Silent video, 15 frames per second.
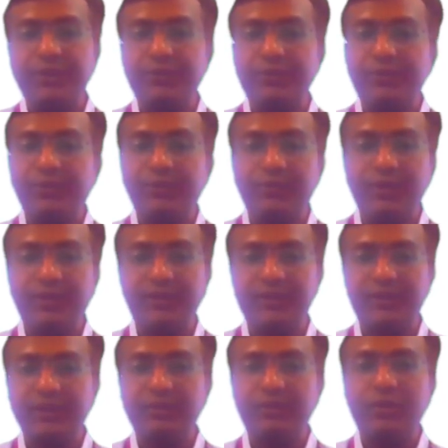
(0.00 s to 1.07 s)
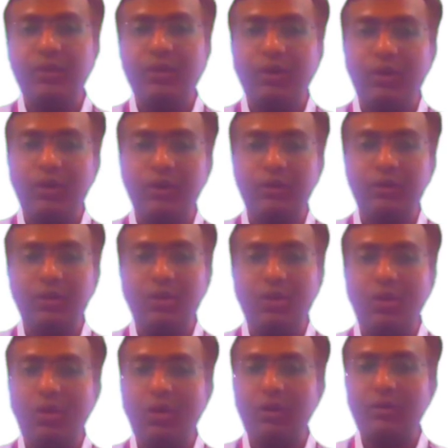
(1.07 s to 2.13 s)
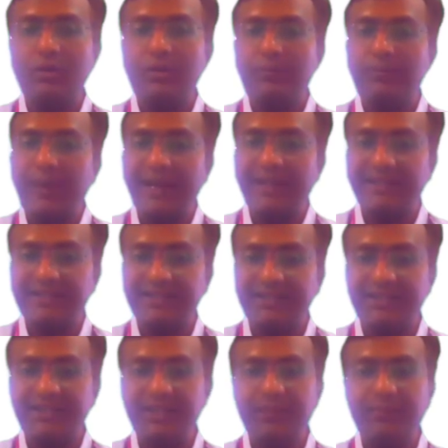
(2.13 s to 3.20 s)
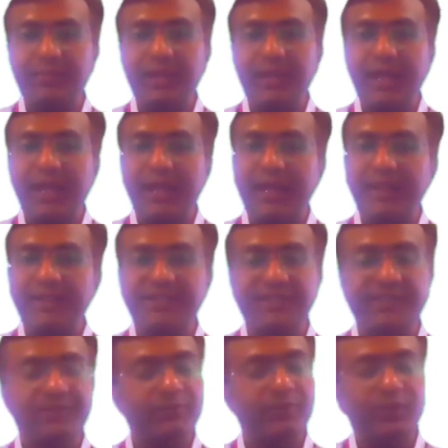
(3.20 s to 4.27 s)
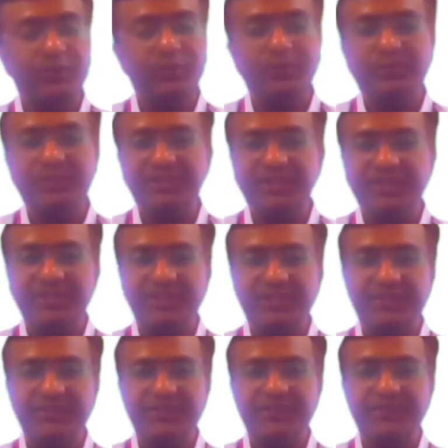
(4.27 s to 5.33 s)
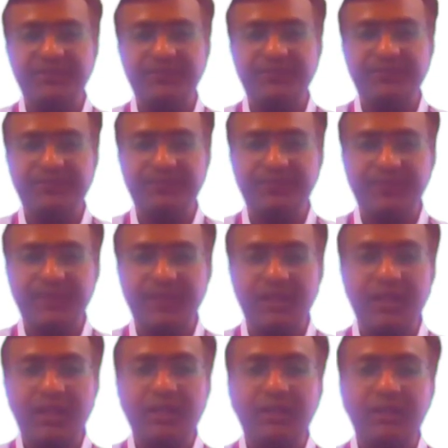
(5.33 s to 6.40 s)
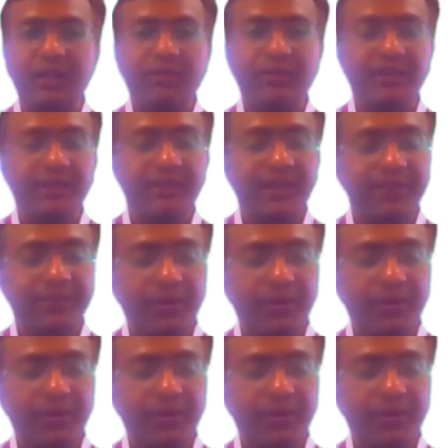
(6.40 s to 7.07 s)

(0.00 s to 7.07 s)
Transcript: to the work done on or by a system as its volume changes. Now, in case